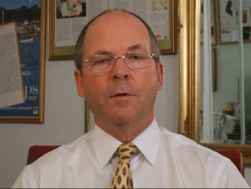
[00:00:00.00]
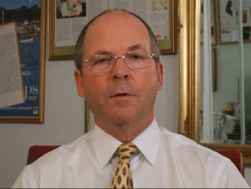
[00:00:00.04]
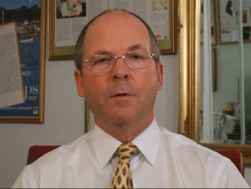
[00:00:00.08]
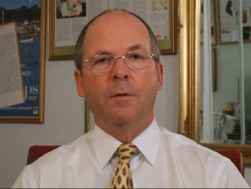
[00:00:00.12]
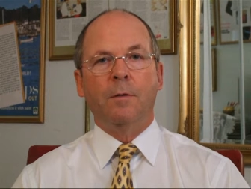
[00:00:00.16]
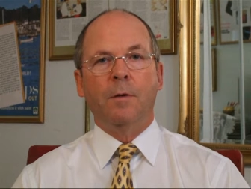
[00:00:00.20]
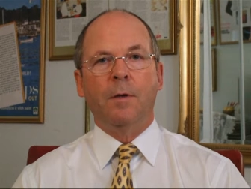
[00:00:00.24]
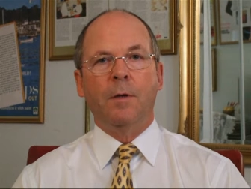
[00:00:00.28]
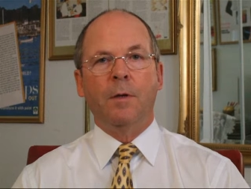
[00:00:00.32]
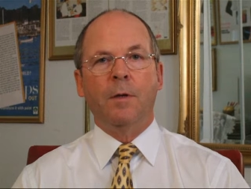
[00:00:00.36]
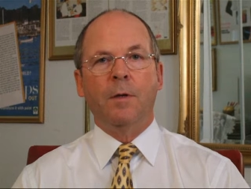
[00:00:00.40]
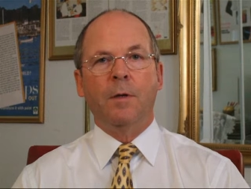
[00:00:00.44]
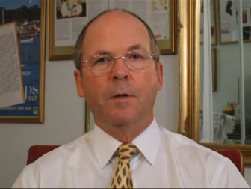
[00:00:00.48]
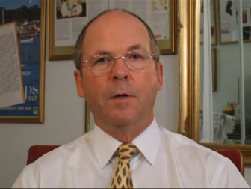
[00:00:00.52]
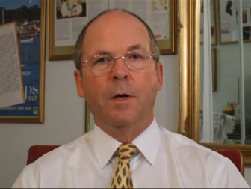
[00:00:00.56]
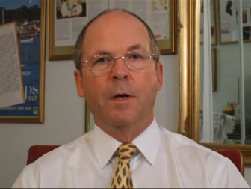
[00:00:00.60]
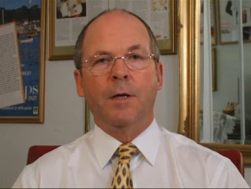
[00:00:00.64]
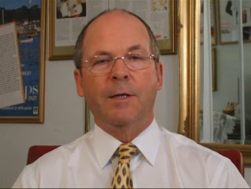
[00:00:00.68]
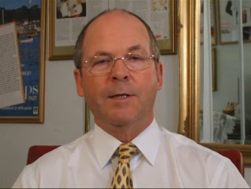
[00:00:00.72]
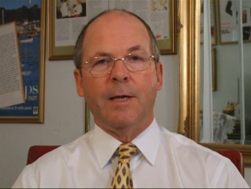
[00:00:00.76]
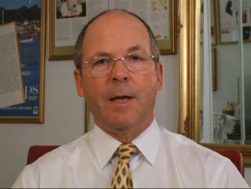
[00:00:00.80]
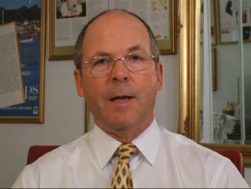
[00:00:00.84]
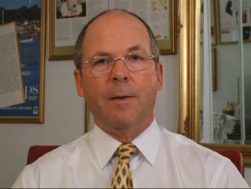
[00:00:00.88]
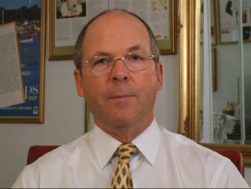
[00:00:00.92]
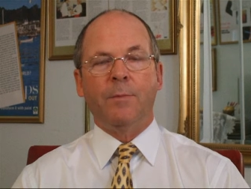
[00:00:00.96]
to do
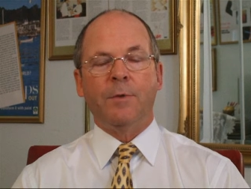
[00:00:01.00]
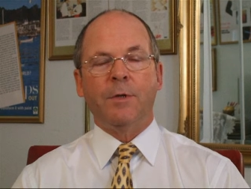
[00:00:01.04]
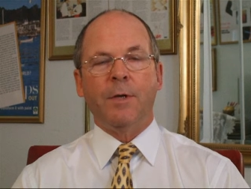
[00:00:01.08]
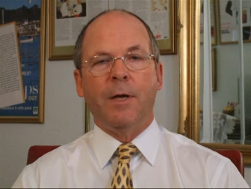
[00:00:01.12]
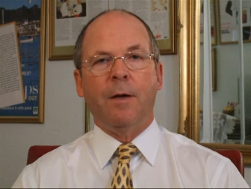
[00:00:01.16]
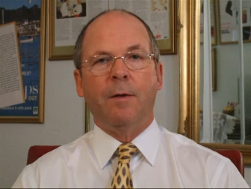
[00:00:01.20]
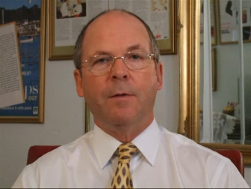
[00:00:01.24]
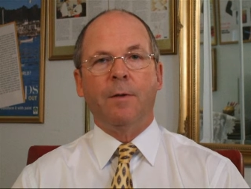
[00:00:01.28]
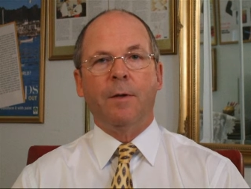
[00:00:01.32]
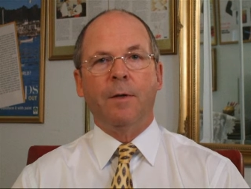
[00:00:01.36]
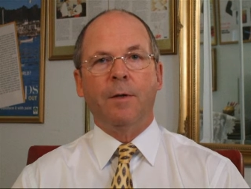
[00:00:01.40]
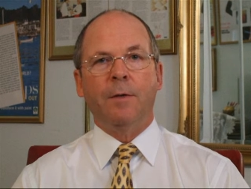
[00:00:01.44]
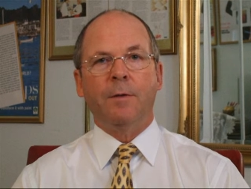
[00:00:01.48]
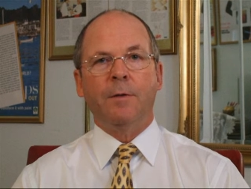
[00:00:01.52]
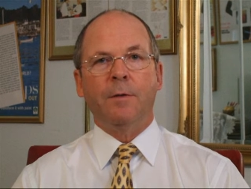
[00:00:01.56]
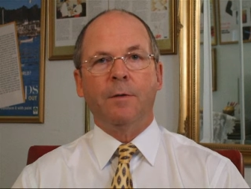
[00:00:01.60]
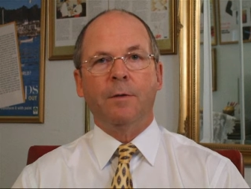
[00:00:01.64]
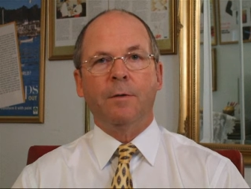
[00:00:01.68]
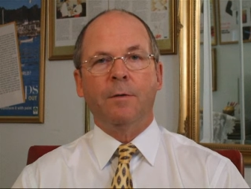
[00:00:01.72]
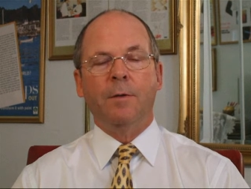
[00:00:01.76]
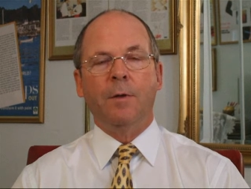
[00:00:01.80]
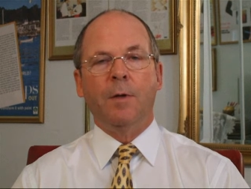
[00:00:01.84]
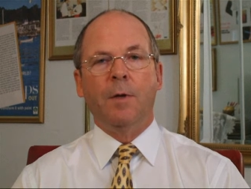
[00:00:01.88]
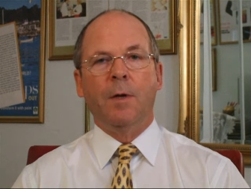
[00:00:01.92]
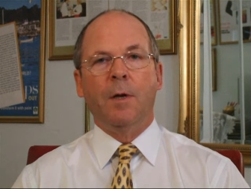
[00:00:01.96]
the exams out there
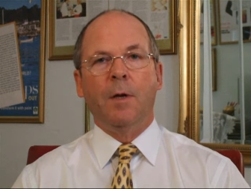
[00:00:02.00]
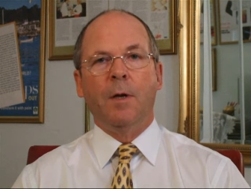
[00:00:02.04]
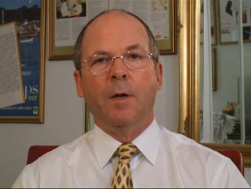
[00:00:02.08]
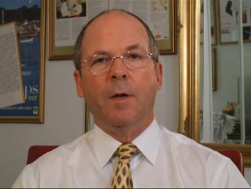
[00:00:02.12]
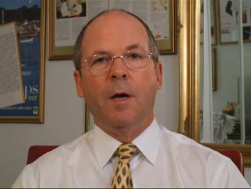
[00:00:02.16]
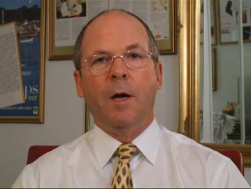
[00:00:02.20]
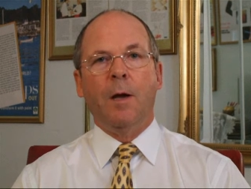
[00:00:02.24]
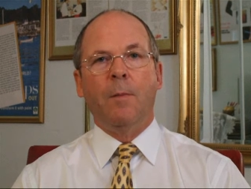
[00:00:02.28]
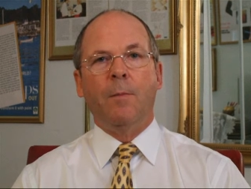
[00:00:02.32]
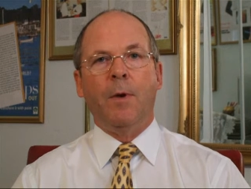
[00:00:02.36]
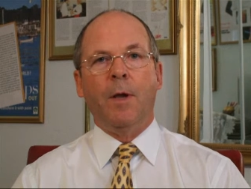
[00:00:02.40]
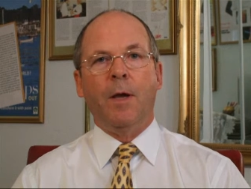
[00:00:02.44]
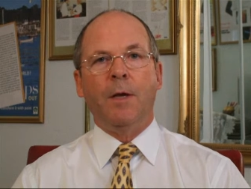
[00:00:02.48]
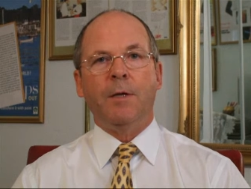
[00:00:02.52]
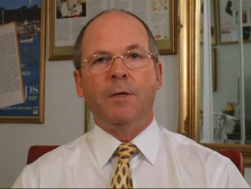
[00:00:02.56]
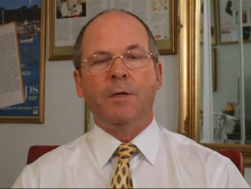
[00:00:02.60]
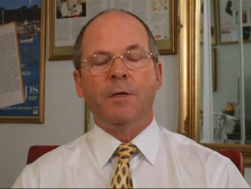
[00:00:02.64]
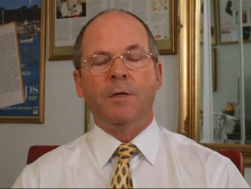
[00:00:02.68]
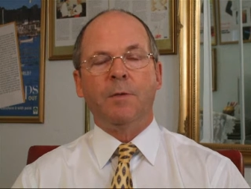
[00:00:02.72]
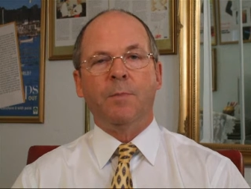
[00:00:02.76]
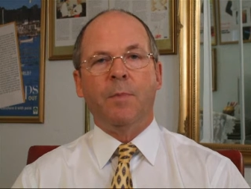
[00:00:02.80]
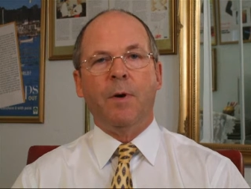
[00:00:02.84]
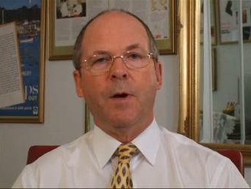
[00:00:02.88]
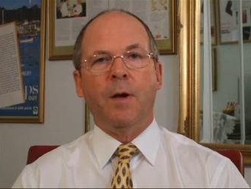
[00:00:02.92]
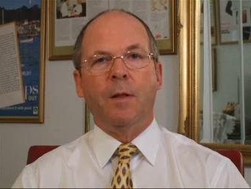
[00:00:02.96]
so I'm
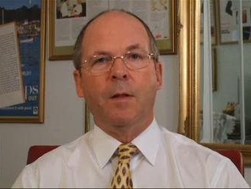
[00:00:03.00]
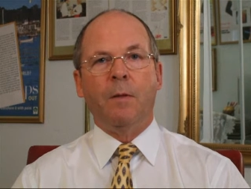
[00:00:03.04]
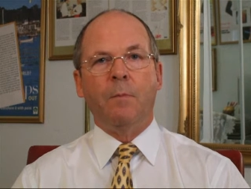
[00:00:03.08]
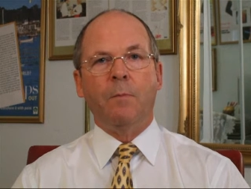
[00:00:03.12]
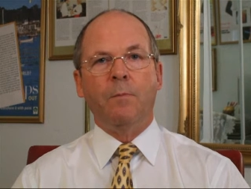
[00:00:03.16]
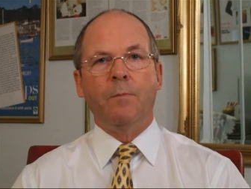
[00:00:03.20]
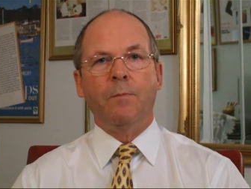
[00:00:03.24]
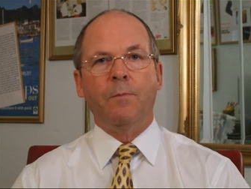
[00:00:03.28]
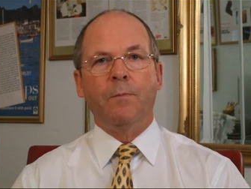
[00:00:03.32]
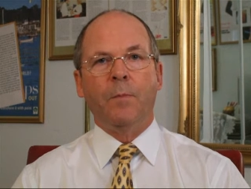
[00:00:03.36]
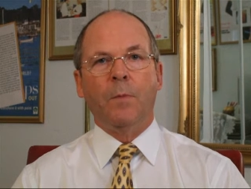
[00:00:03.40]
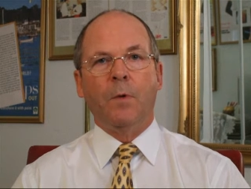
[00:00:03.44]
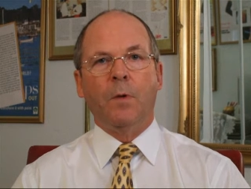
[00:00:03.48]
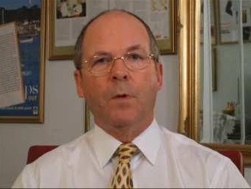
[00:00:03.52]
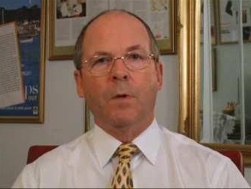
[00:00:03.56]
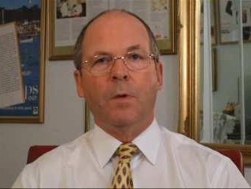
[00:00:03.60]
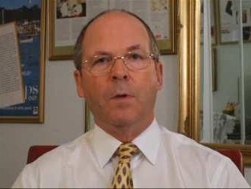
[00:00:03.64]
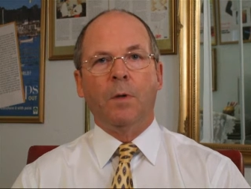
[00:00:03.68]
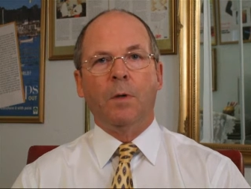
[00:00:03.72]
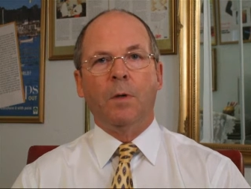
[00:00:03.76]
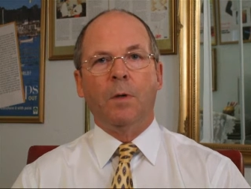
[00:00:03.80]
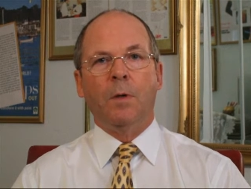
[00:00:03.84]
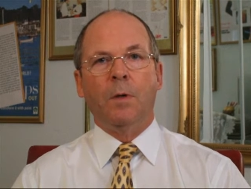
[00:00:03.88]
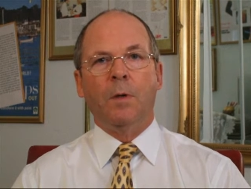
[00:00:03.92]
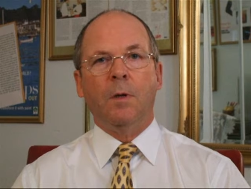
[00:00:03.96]
licensed by them
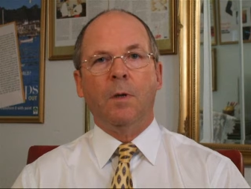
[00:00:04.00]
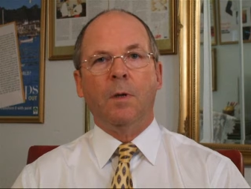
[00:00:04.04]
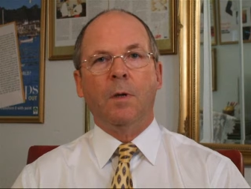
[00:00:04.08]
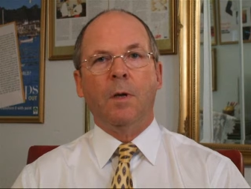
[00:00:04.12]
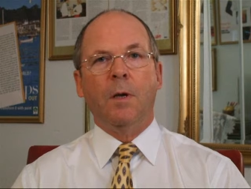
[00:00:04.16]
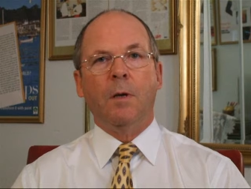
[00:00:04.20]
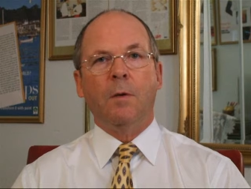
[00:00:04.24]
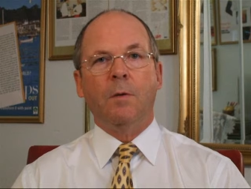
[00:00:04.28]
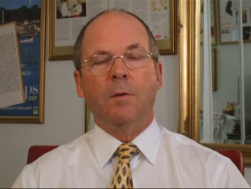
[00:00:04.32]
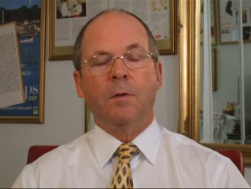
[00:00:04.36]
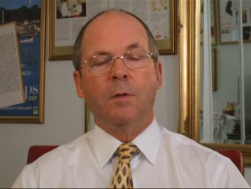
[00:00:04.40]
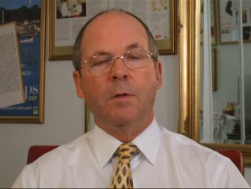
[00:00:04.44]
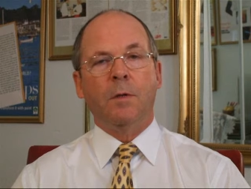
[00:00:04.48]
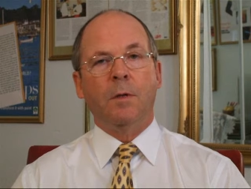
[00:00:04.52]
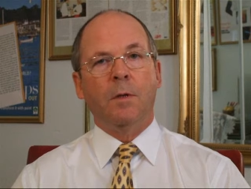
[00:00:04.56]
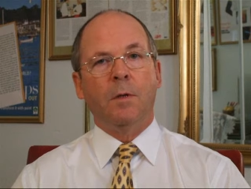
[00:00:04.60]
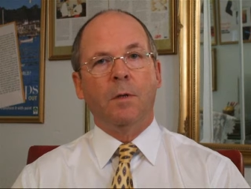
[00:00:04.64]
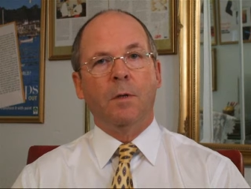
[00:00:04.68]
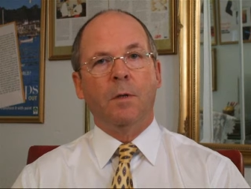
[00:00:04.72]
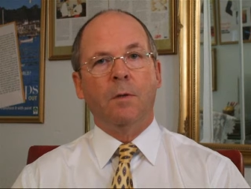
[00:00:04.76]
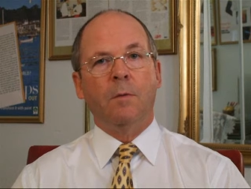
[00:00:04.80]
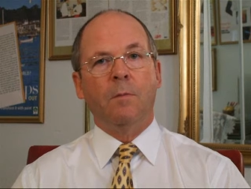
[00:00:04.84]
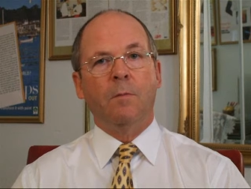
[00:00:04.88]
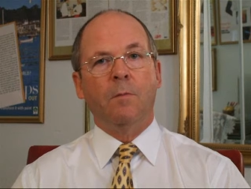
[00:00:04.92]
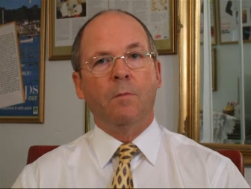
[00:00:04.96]
uh, and that
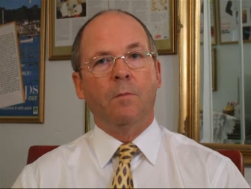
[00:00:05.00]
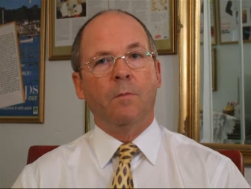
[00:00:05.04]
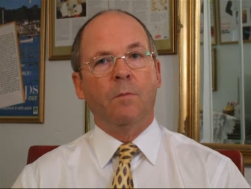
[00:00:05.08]
uh,